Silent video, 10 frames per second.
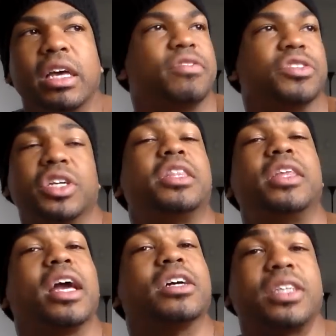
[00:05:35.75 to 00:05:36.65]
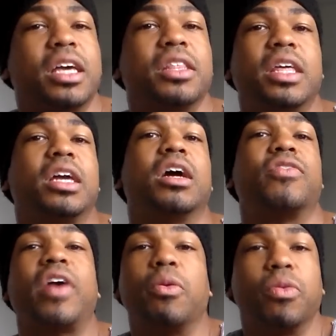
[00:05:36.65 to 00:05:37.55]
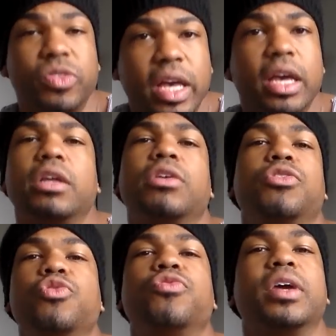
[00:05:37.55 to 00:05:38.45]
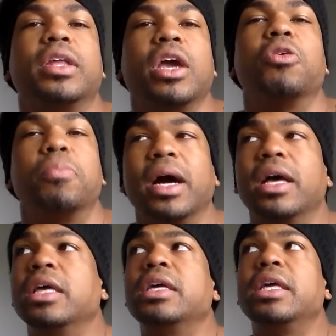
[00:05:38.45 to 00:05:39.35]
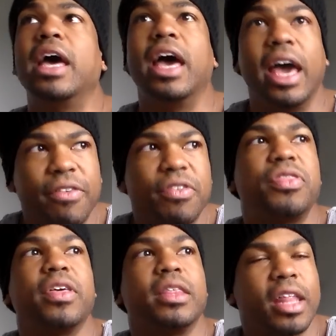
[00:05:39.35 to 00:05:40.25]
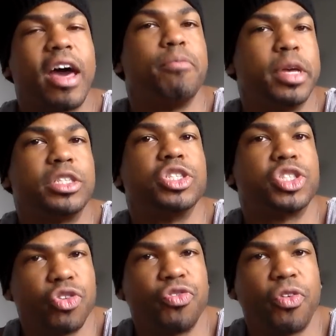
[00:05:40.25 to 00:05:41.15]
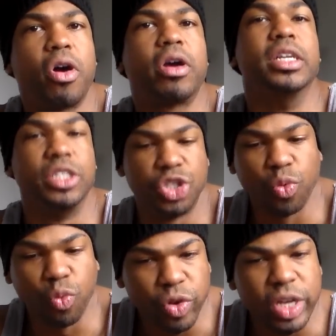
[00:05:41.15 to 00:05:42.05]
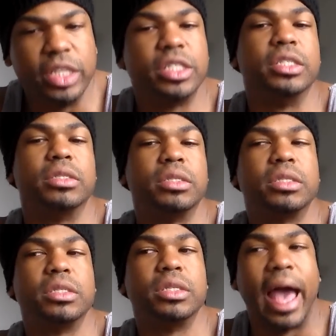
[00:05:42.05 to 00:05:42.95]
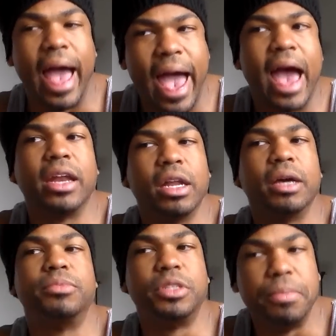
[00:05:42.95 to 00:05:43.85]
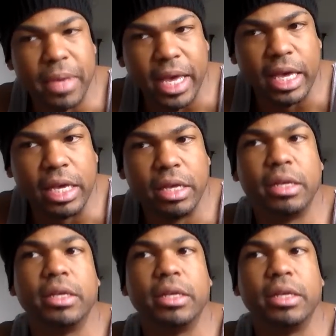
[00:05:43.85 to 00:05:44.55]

If there's anything else I can think of, I will say it in a new video, but everything that I've mentioned so far is the reasons that added up to me